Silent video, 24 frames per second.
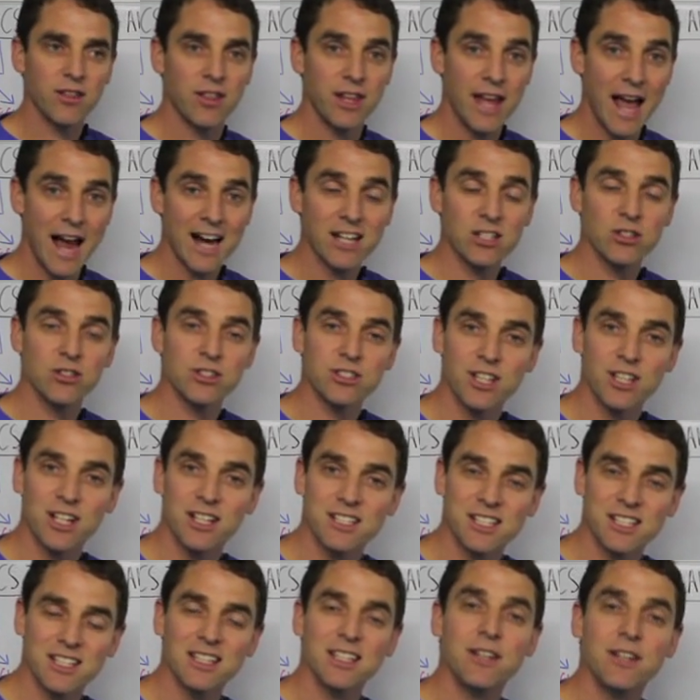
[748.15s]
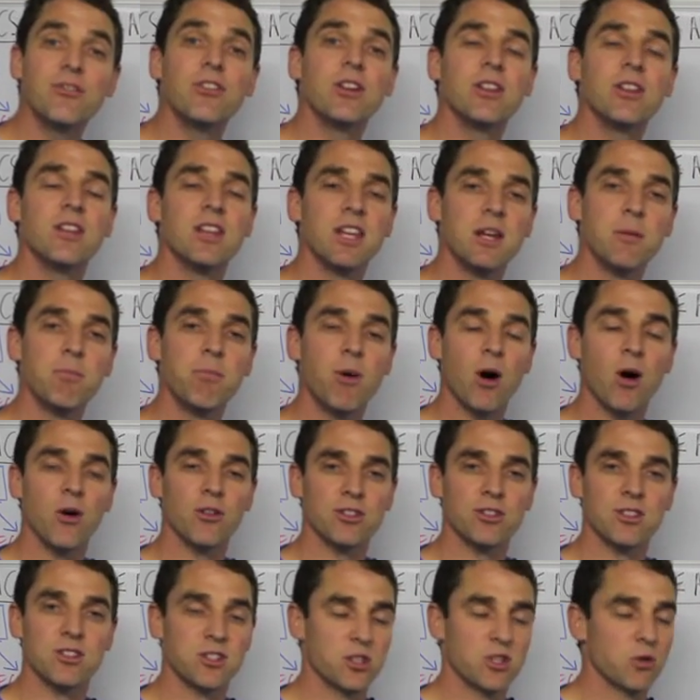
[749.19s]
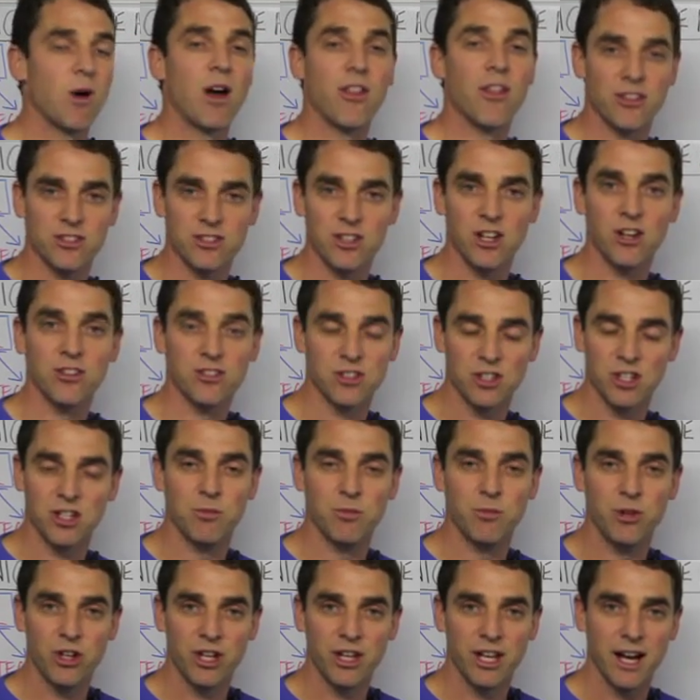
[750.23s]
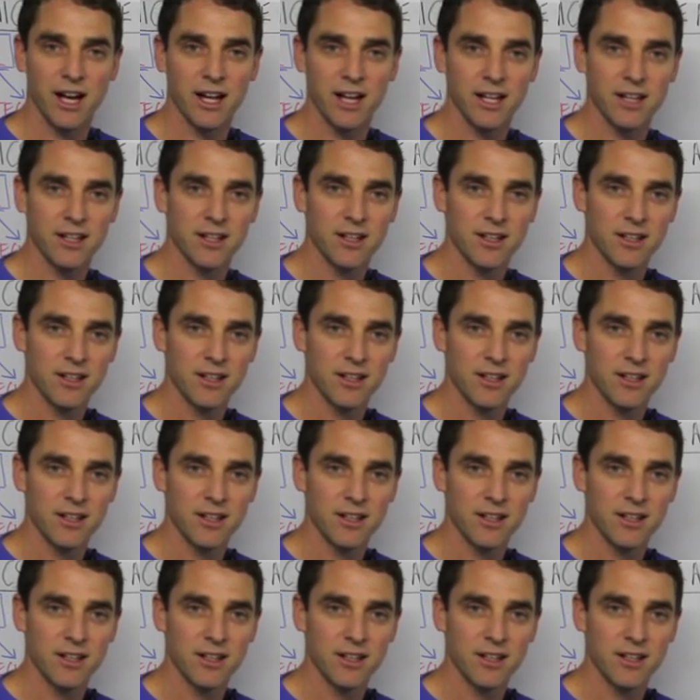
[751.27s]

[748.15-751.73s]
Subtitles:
the axons that are delivering the impulses to other cells and communicating.